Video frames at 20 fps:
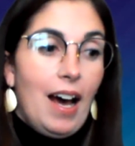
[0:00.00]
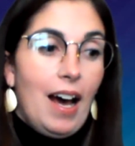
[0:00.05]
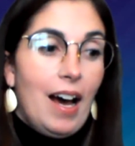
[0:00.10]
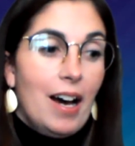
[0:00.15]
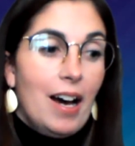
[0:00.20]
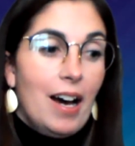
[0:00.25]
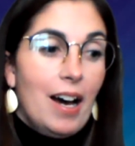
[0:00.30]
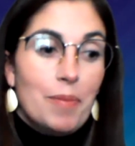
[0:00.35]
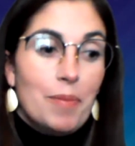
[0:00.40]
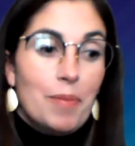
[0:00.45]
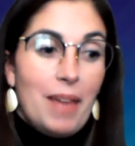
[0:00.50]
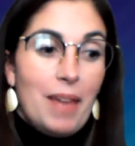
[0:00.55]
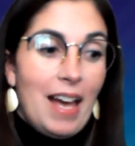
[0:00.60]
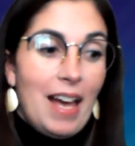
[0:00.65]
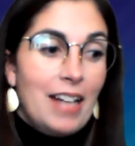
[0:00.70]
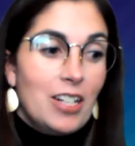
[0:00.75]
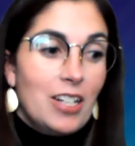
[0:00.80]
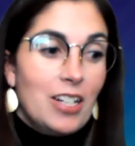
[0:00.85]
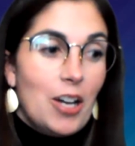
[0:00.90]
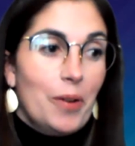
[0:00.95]

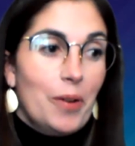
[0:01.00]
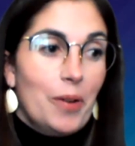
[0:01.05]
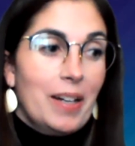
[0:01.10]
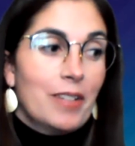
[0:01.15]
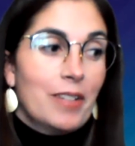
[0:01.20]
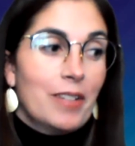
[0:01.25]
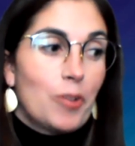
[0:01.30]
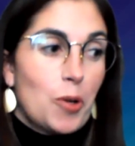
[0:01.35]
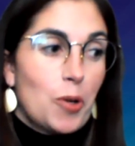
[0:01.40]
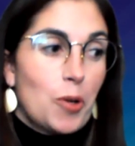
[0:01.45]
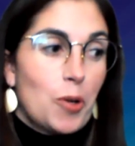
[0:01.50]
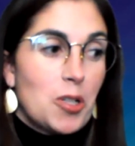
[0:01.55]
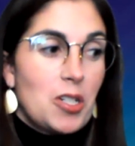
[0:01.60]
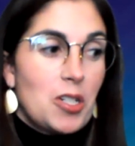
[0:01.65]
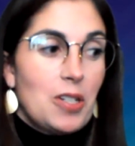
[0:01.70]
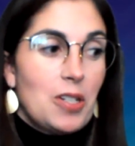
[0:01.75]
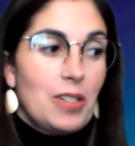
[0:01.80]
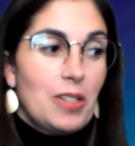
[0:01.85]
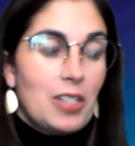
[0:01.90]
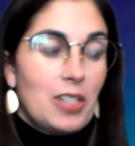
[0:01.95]
And of course
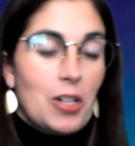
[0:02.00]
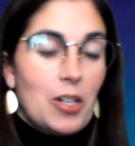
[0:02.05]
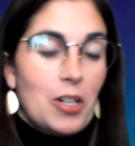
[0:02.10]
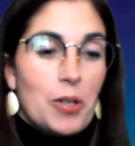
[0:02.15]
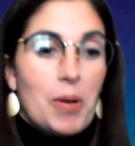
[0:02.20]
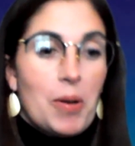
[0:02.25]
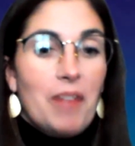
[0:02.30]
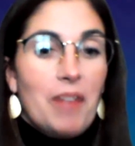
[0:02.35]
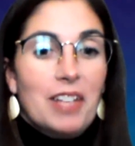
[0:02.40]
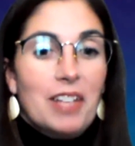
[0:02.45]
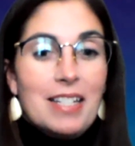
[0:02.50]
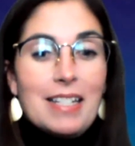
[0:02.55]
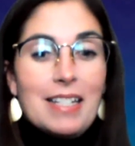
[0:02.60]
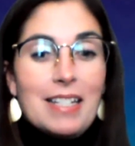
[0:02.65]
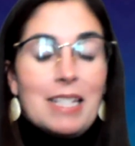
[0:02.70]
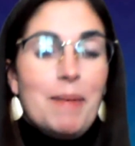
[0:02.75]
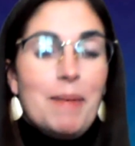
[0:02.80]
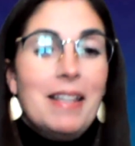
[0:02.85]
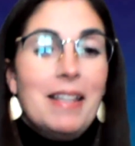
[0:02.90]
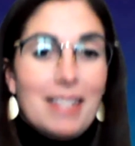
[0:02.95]
you have less
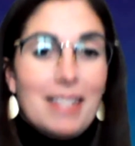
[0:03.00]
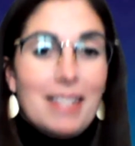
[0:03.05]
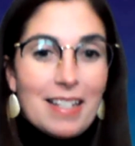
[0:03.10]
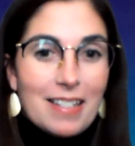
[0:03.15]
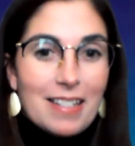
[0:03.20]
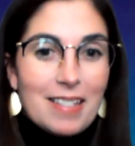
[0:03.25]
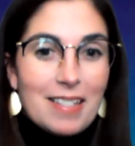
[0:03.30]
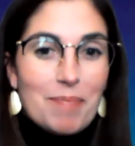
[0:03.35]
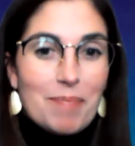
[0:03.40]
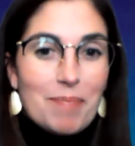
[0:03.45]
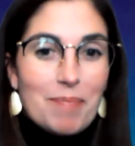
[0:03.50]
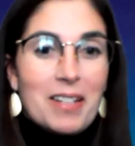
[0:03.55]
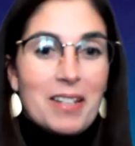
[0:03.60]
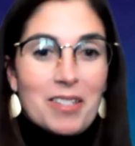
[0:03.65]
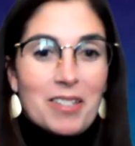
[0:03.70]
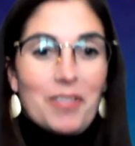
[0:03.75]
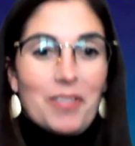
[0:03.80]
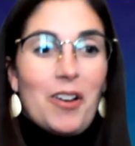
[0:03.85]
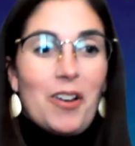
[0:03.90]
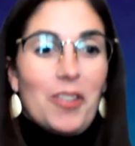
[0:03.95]
expenses
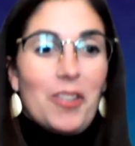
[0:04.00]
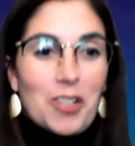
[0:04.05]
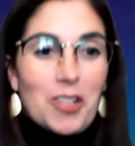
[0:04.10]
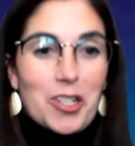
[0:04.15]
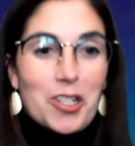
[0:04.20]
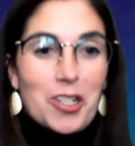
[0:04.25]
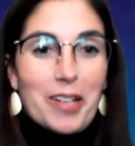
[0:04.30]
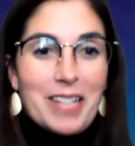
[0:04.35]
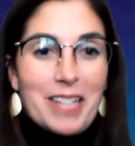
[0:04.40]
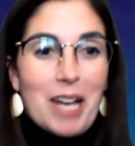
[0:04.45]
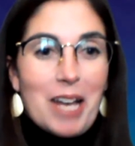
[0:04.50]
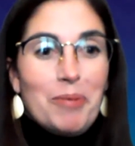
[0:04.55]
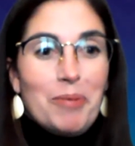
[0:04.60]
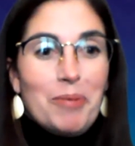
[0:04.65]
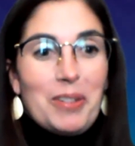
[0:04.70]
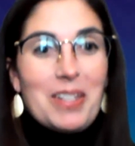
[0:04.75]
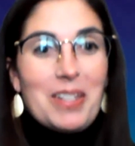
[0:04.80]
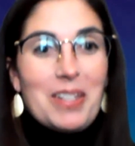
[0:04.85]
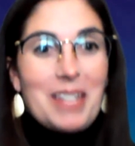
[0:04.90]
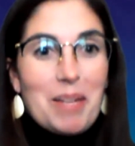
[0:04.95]
because of all this shutdown,
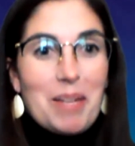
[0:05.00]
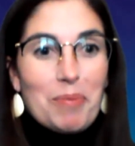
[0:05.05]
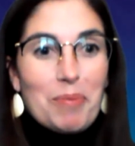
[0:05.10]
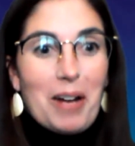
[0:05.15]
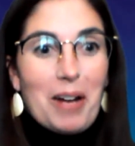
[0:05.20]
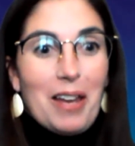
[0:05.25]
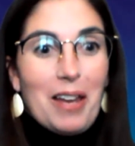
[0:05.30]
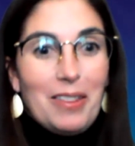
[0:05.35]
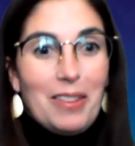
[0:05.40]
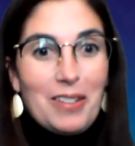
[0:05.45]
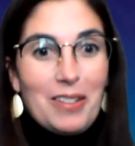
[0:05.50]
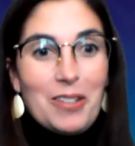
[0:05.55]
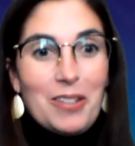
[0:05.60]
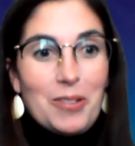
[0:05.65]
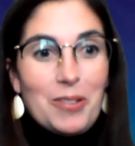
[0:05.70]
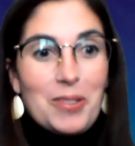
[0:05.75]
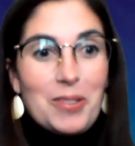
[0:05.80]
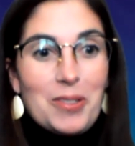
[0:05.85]
but in the same breath, you